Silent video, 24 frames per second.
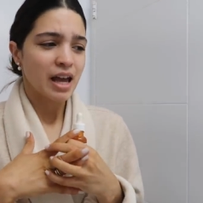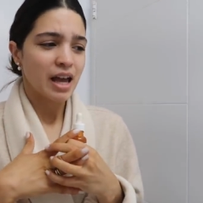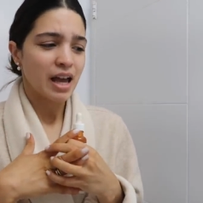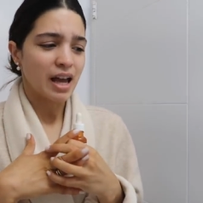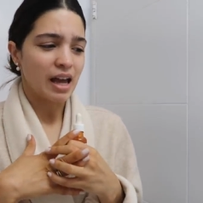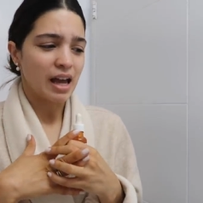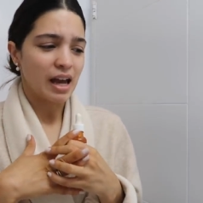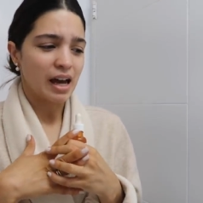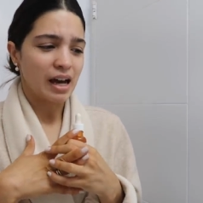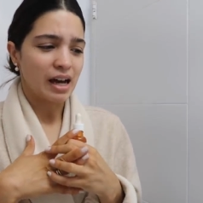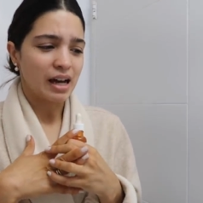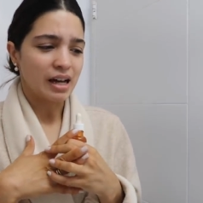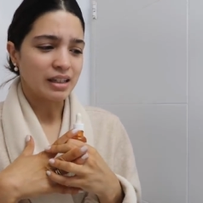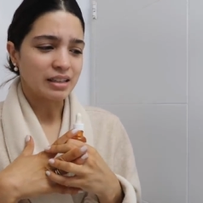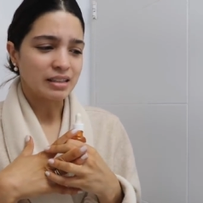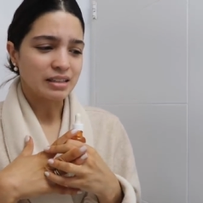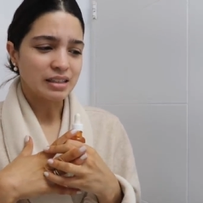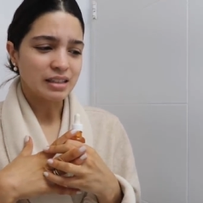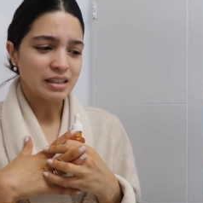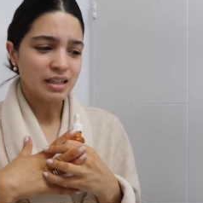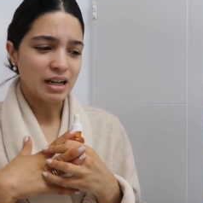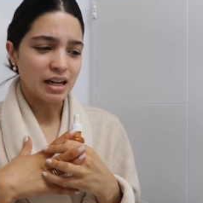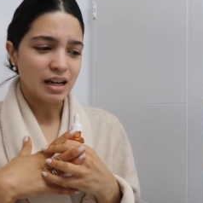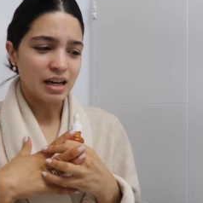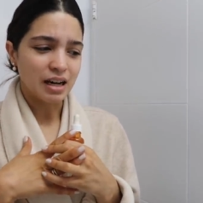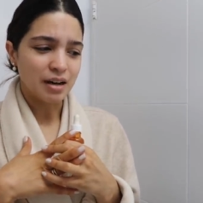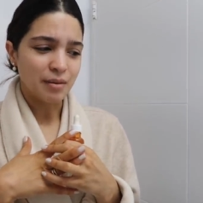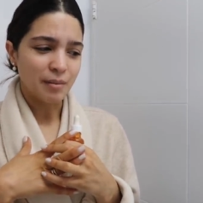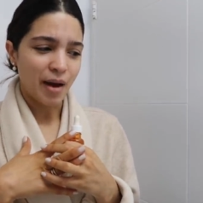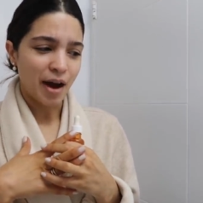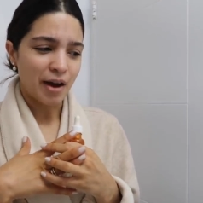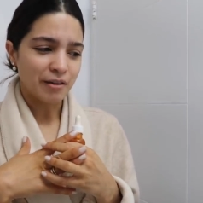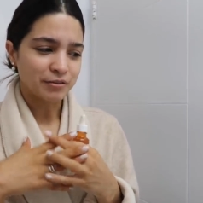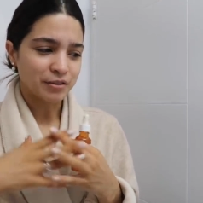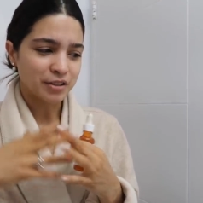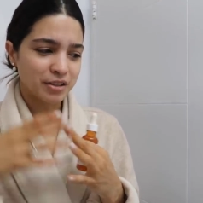And um,
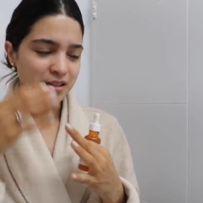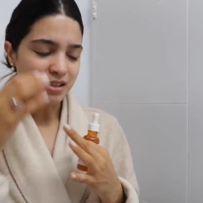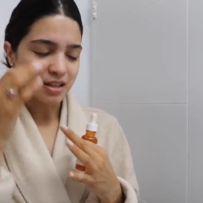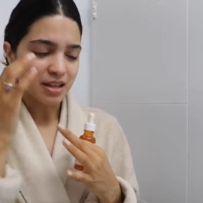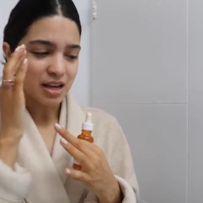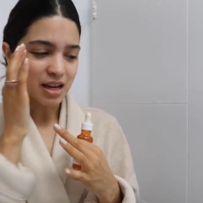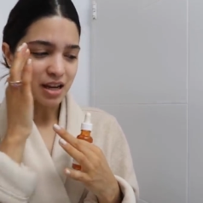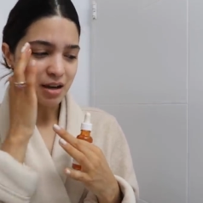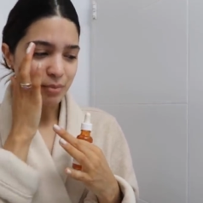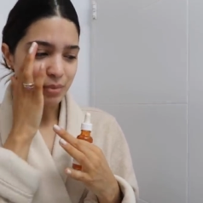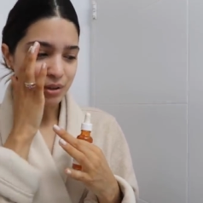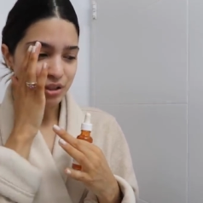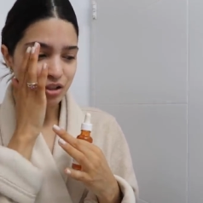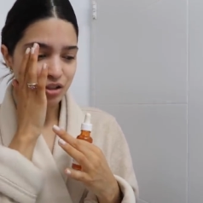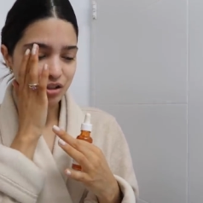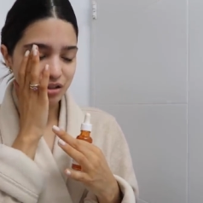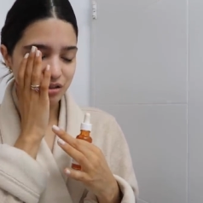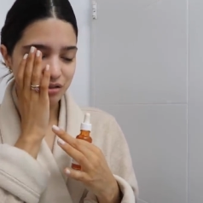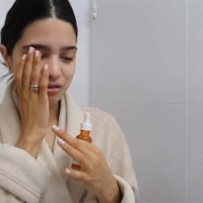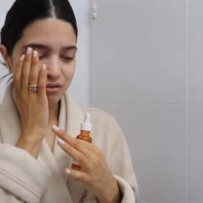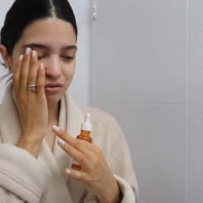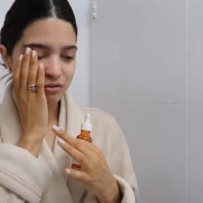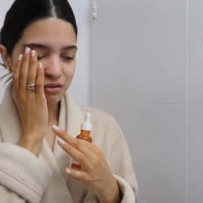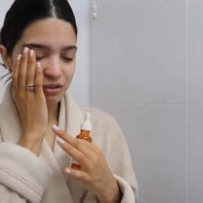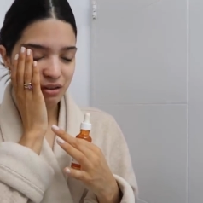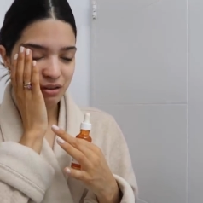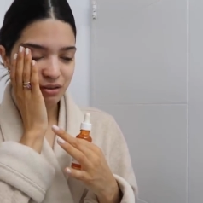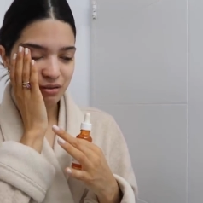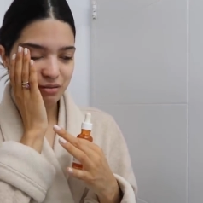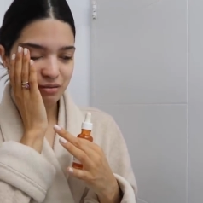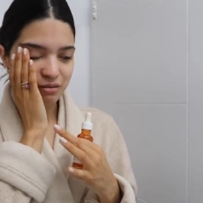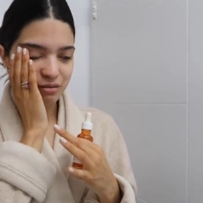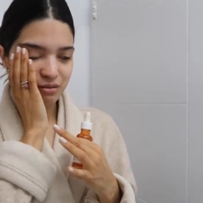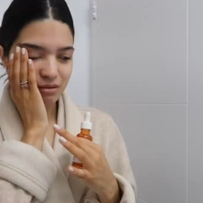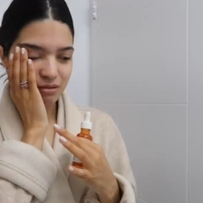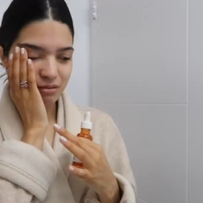after seeing a bunch of
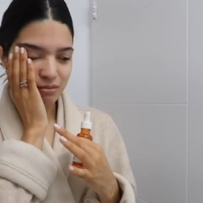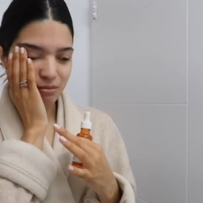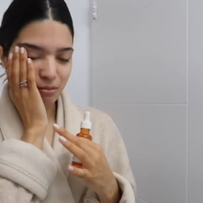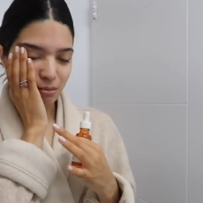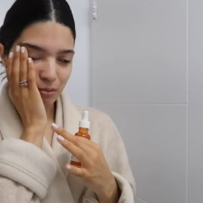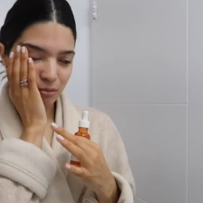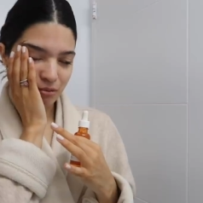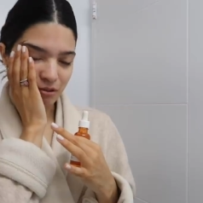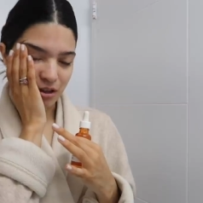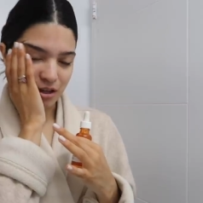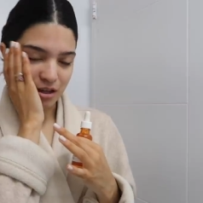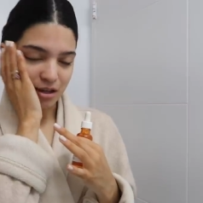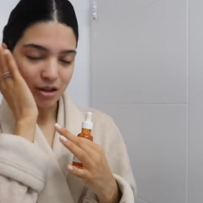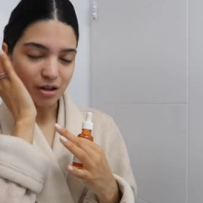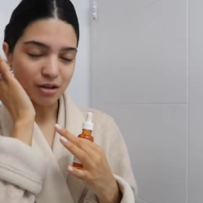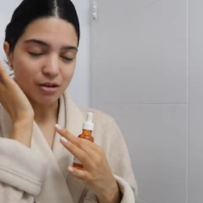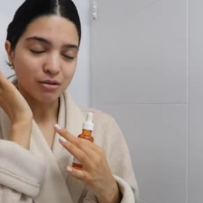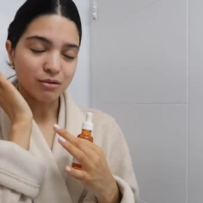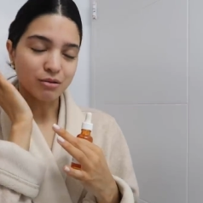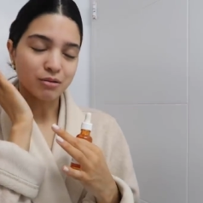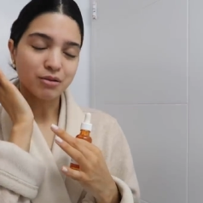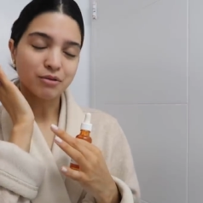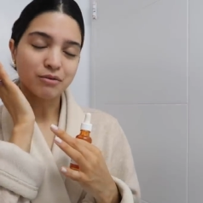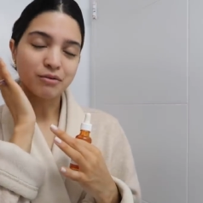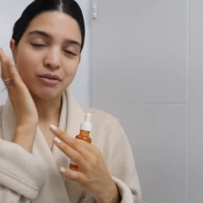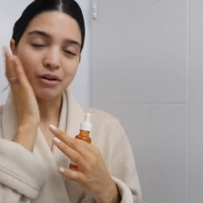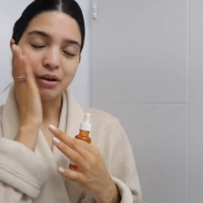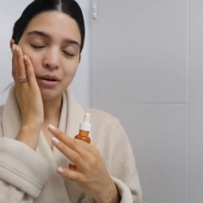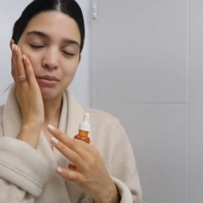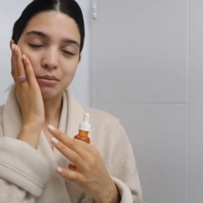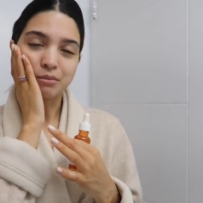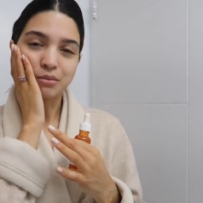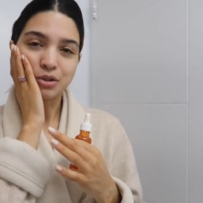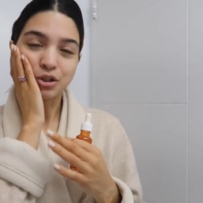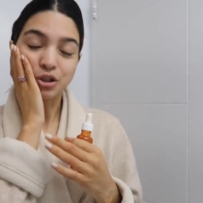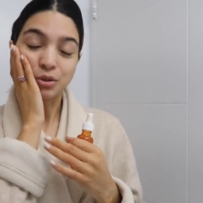videos
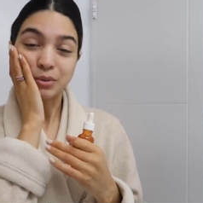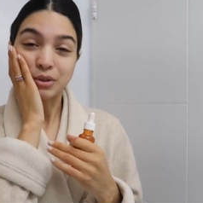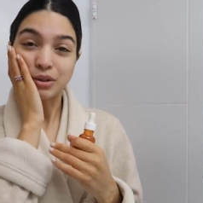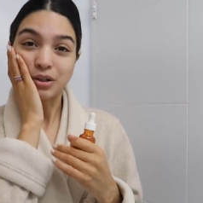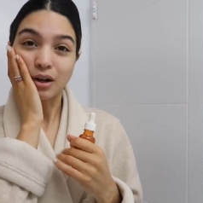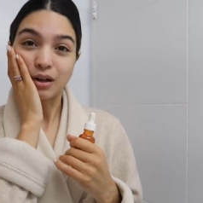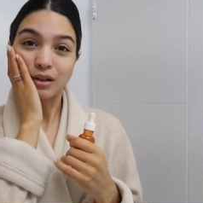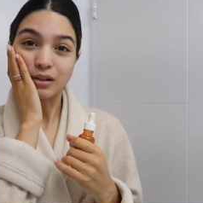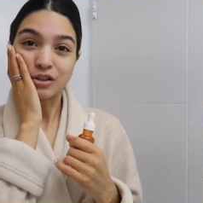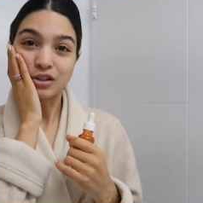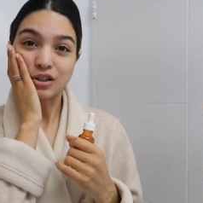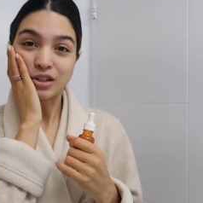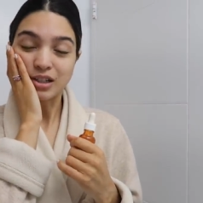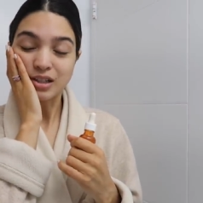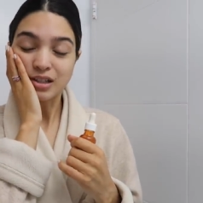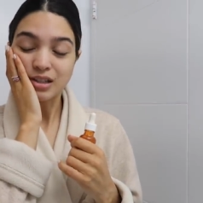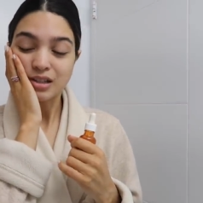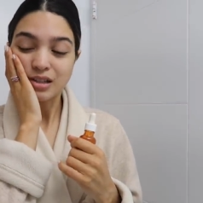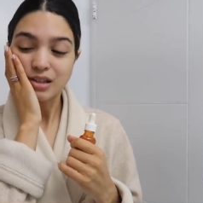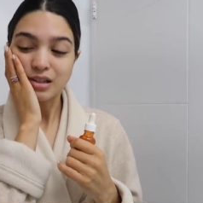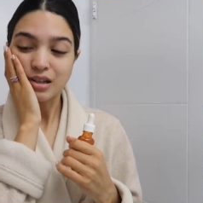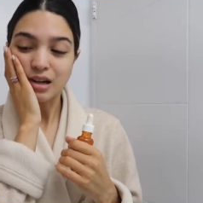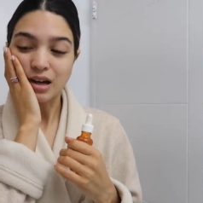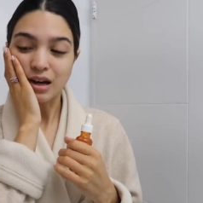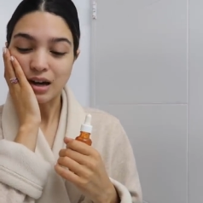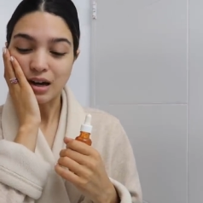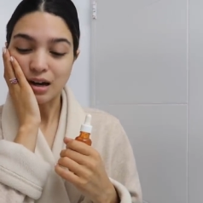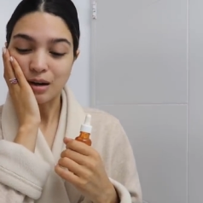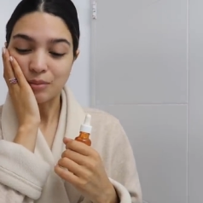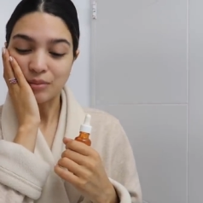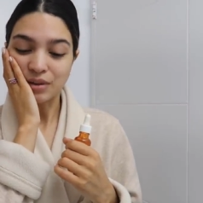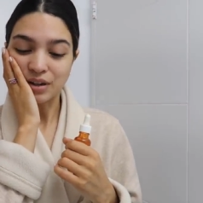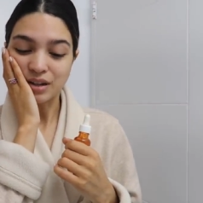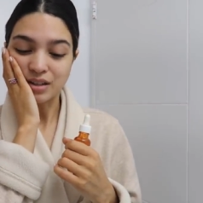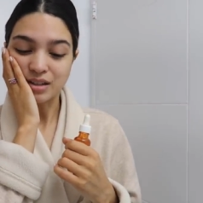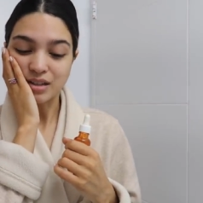from dermatologists,
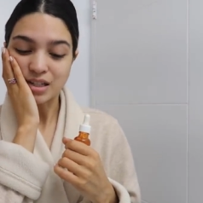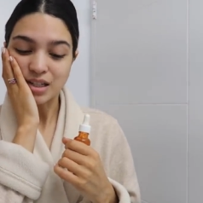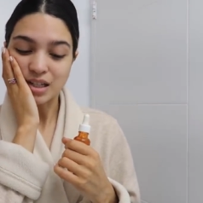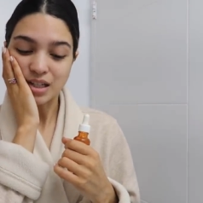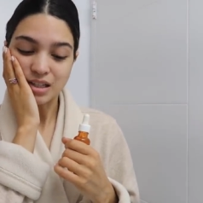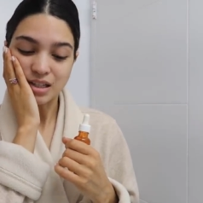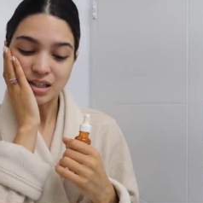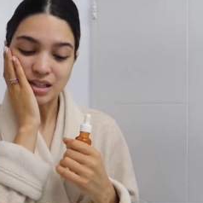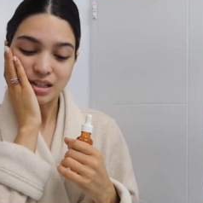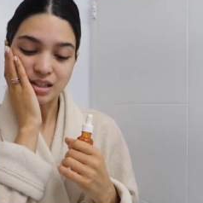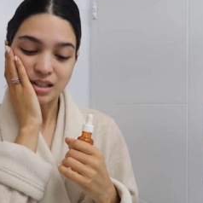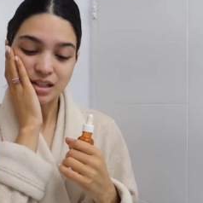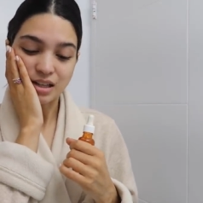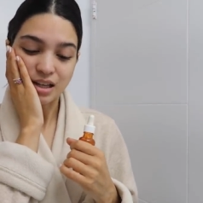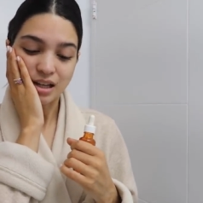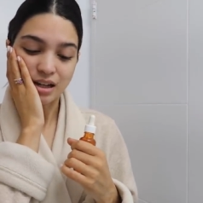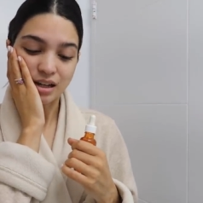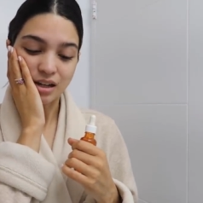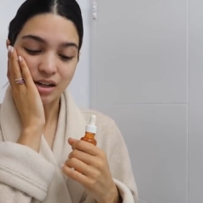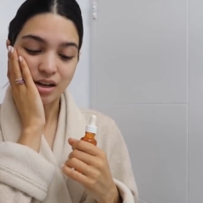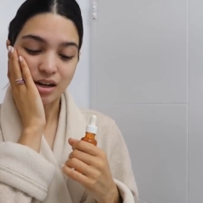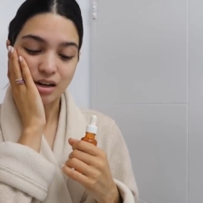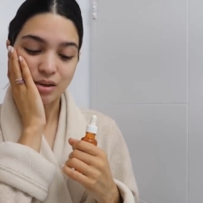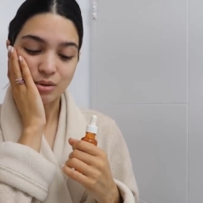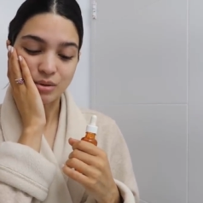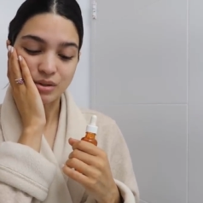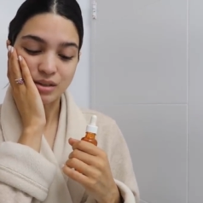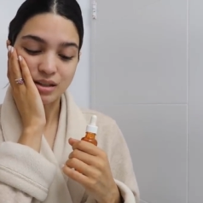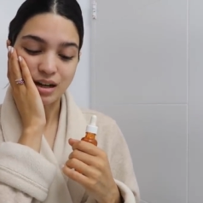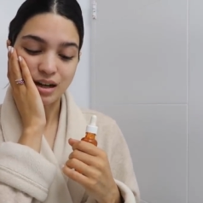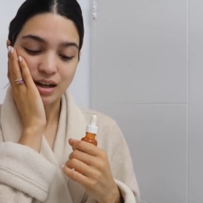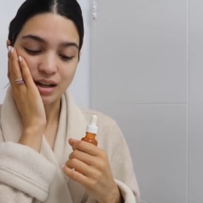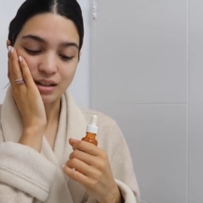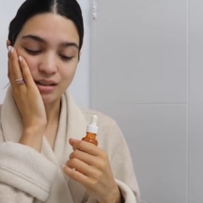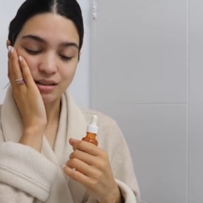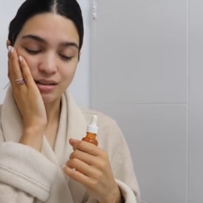um, the consensus that I got was
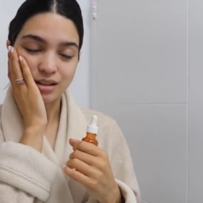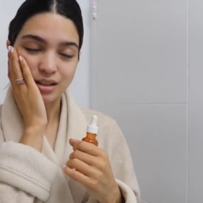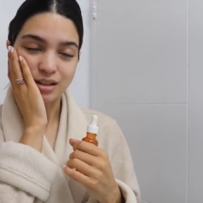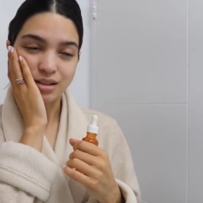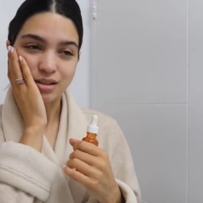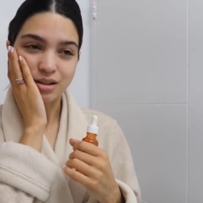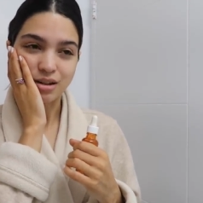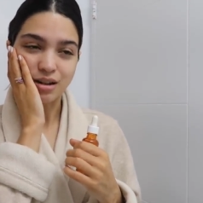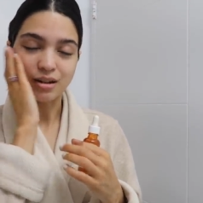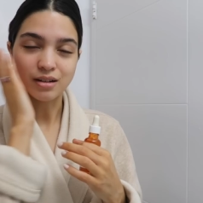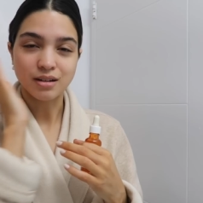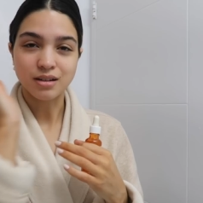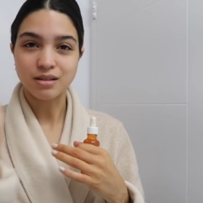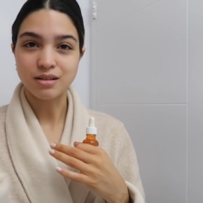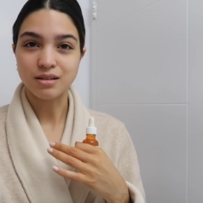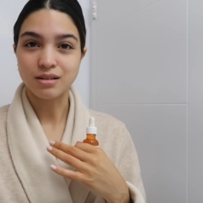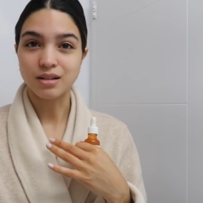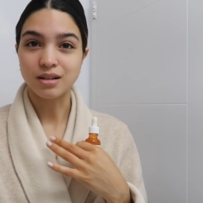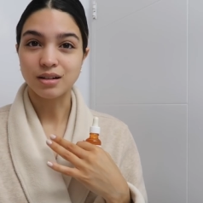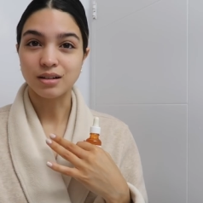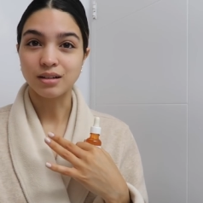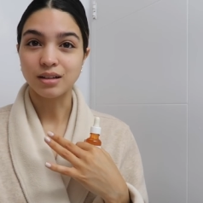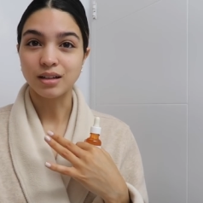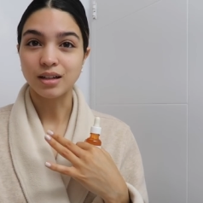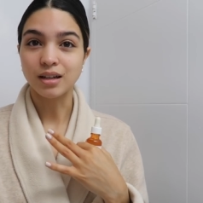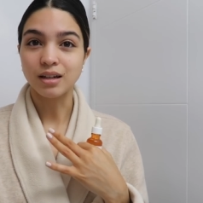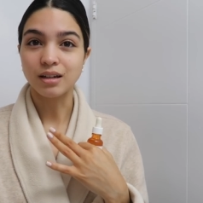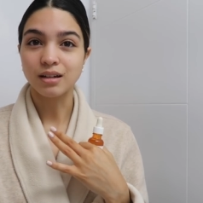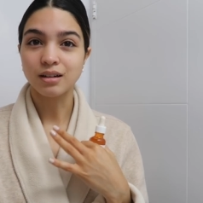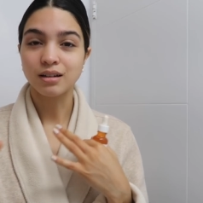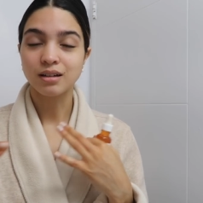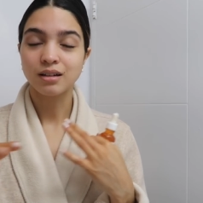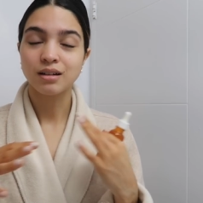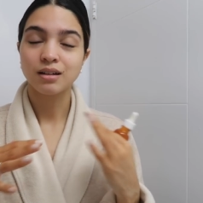that that's not necessarily